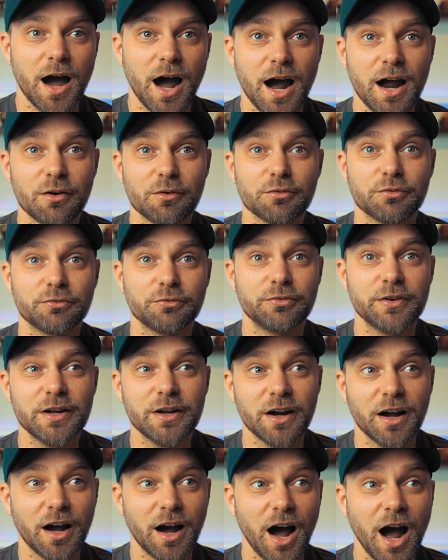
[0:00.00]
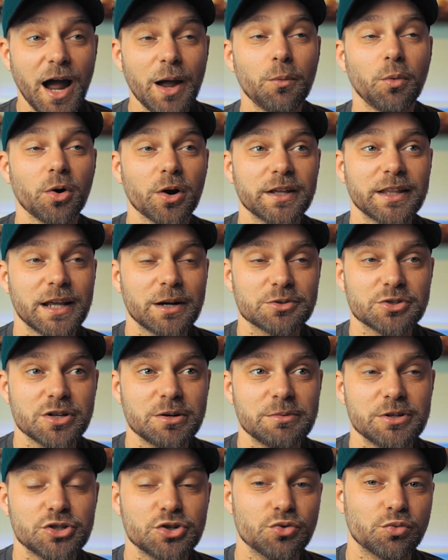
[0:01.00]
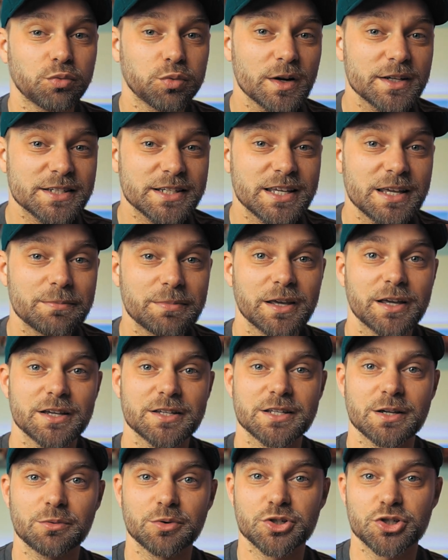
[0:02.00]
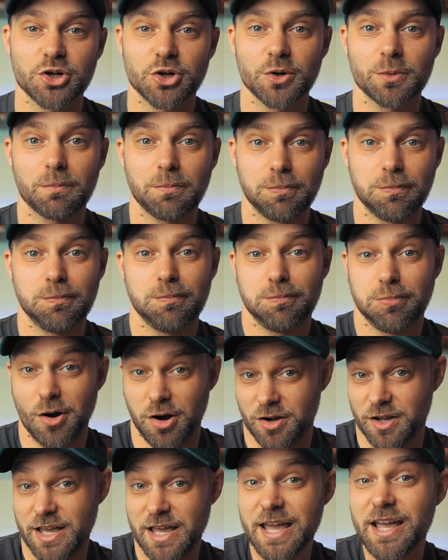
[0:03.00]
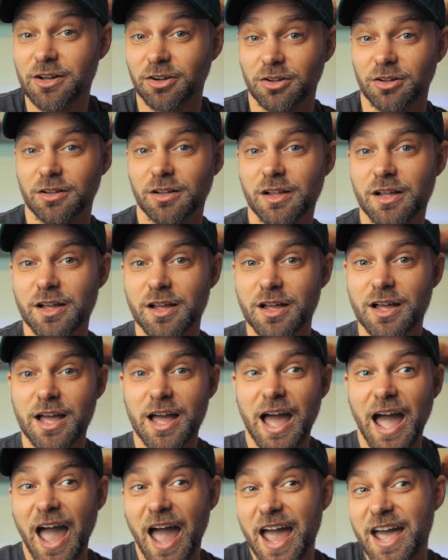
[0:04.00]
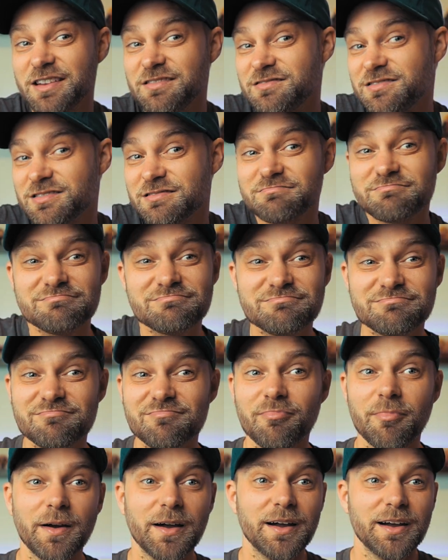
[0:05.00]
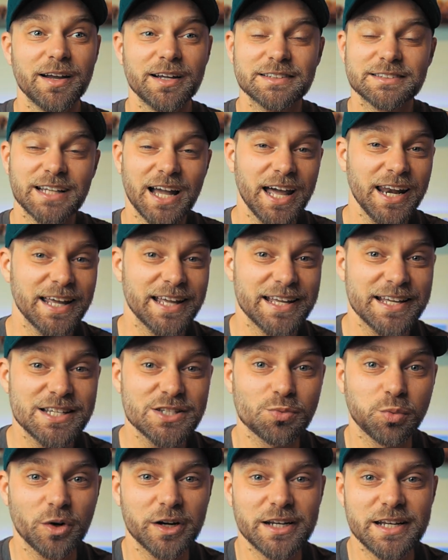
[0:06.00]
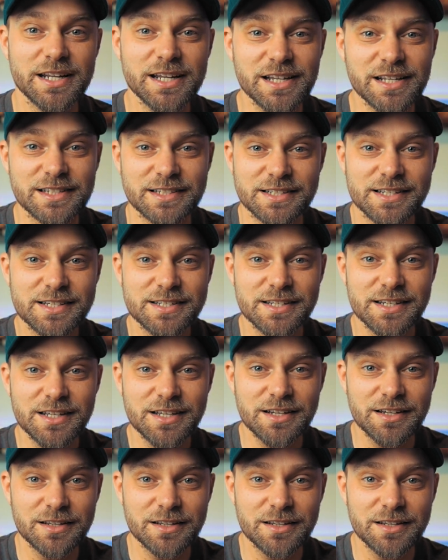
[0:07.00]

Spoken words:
I worried that it was going to be too risky because it would turn Punk heel, and it kind of is what it is, isn't it?